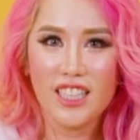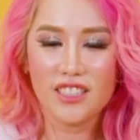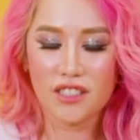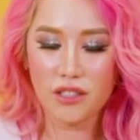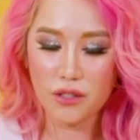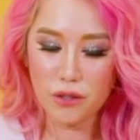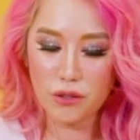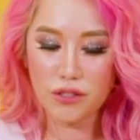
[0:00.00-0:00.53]

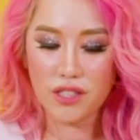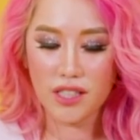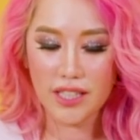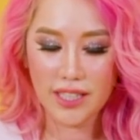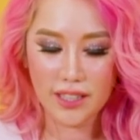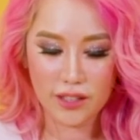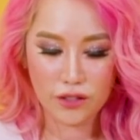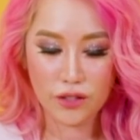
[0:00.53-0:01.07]
So
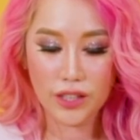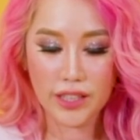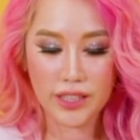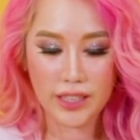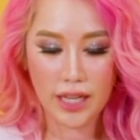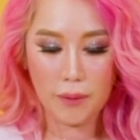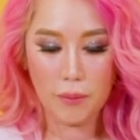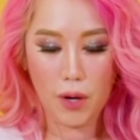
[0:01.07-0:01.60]
usually the trick
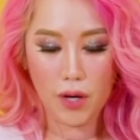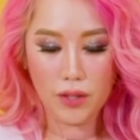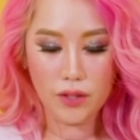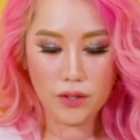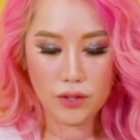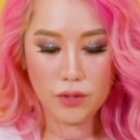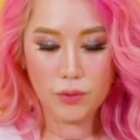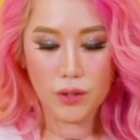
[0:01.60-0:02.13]
that
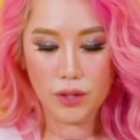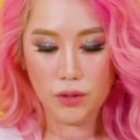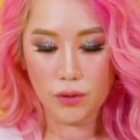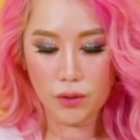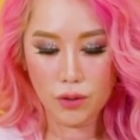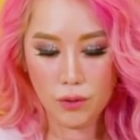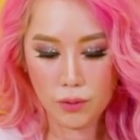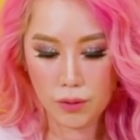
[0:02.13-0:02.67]
models would
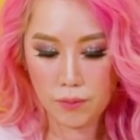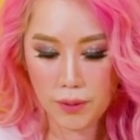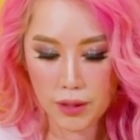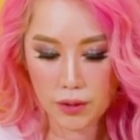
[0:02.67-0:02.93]
do would be